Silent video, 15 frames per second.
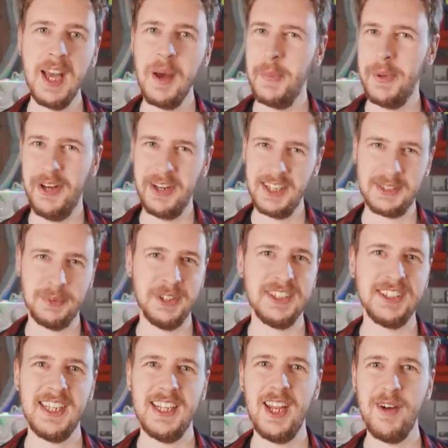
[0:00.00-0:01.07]
but not as much
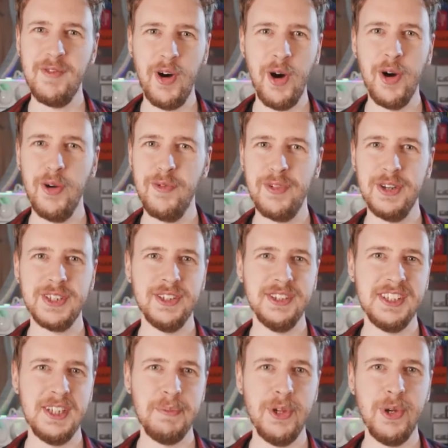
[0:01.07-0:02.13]
as I love our official
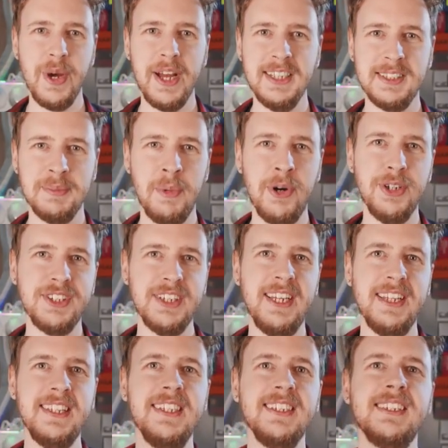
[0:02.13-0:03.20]
GPU Heads merch,
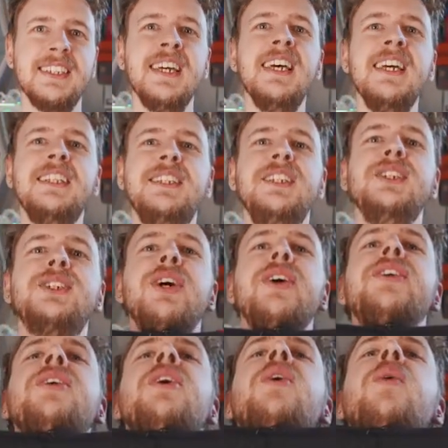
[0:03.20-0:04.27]
like this
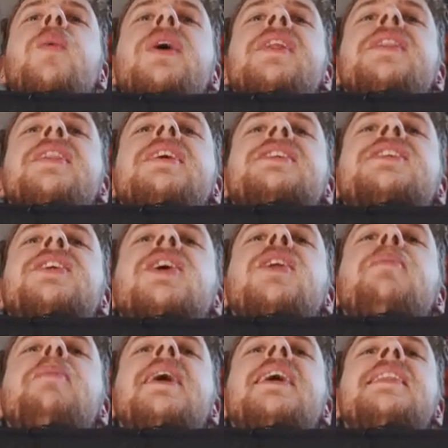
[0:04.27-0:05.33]
t-shirt with the
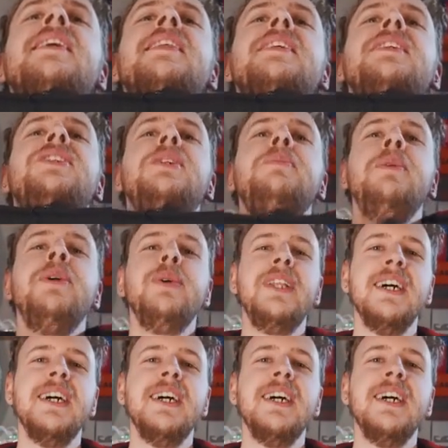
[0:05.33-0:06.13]
skull biting the GPU.